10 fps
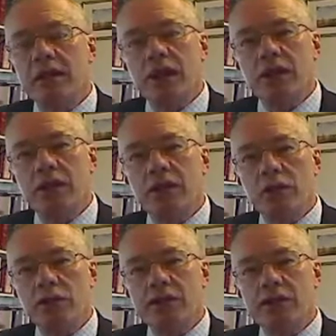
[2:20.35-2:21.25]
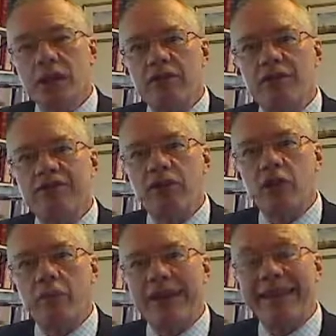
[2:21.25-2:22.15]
and also from an